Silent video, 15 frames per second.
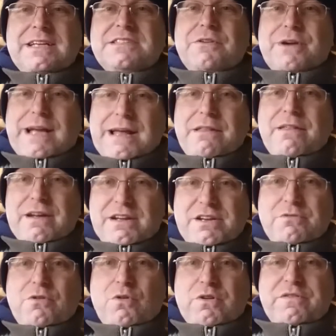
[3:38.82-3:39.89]
So again, thank
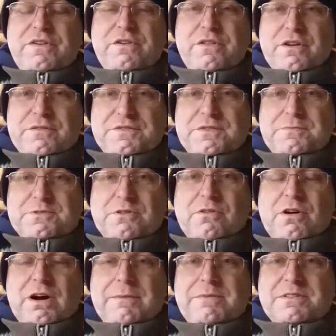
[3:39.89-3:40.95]
you all of you that have
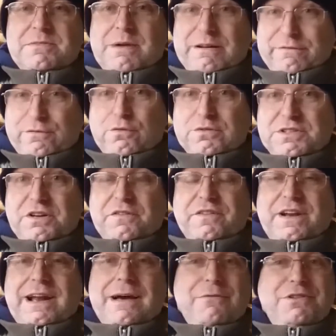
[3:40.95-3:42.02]
subscribed. There's about 40 of
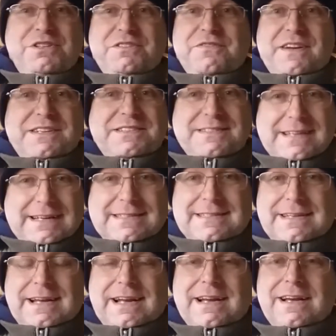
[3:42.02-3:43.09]
you now, which is
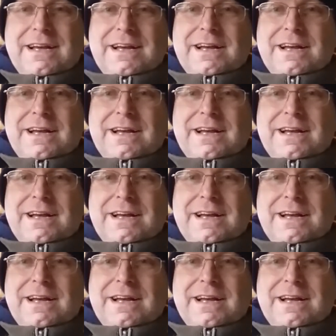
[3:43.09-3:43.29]
fantastic.